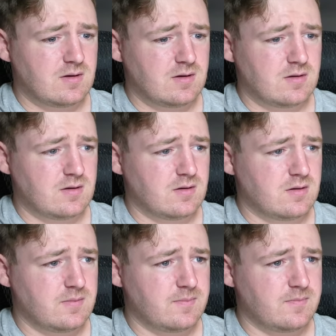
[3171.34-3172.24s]

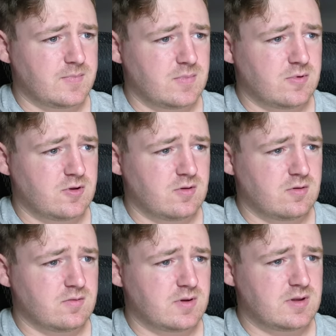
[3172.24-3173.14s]
All
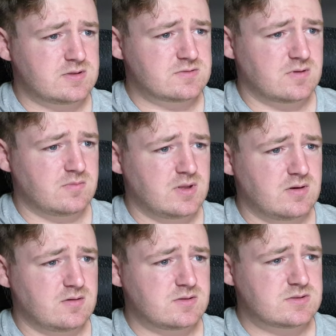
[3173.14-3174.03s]
runs, run
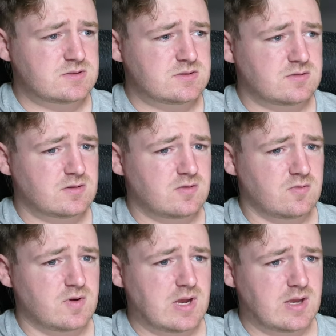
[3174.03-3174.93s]
meters
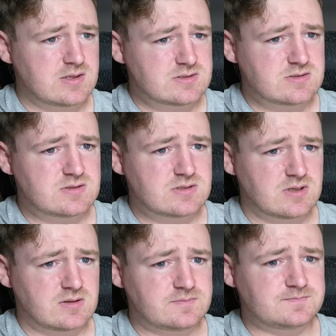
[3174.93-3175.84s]
for Raz.
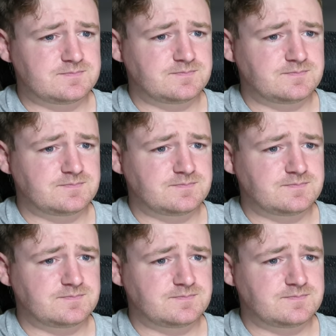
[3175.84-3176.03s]
Interesting.